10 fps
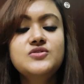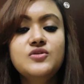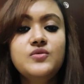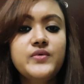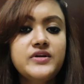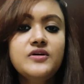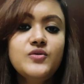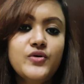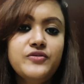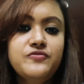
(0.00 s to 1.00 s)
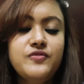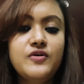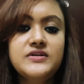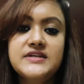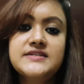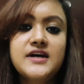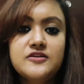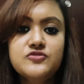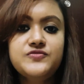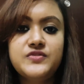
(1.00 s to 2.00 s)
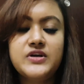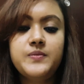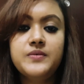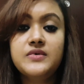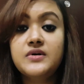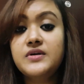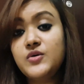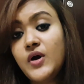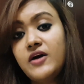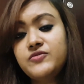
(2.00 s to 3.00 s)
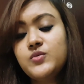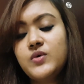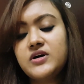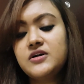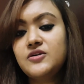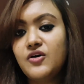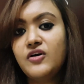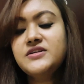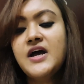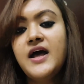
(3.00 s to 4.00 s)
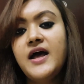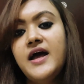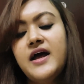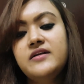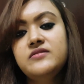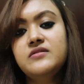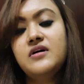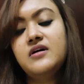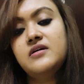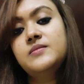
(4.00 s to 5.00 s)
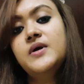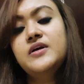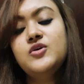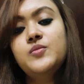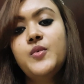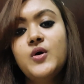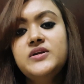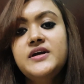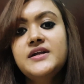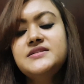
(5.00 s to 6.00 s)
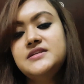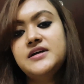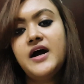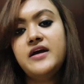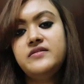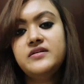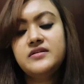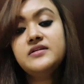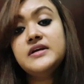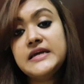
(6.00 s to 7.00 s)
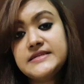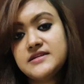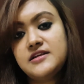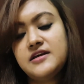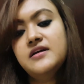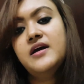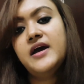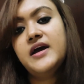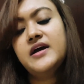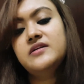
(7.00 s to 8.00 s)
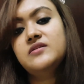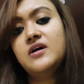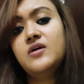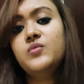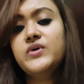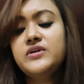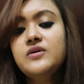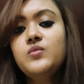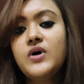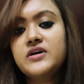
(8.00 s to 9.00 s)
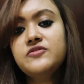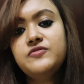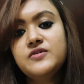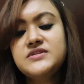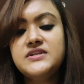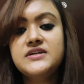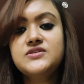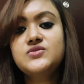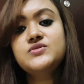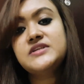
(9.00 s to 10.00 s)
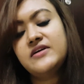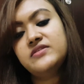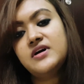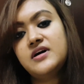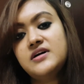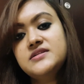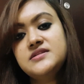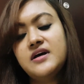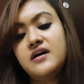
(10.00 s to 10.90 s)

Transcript: So when you're going for this kind of trip, you have to walk a lot, and your body gets dehydrated easily, and when you're walking for 6 to 7 hours,